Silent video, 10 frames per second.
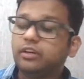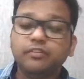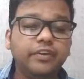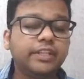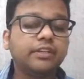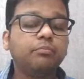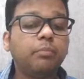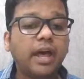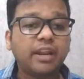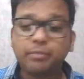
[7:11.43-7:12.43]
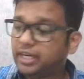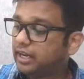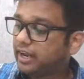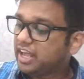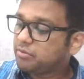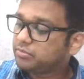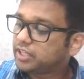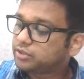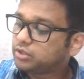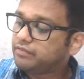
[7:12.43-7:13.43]
with parameter M,
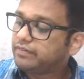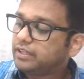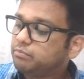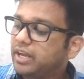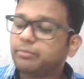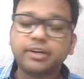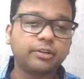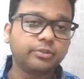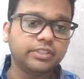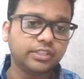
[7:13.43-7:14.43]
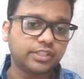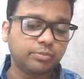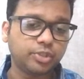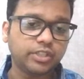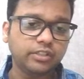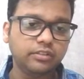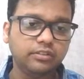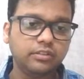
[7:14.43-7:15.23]
there is only one parameter to this distribution,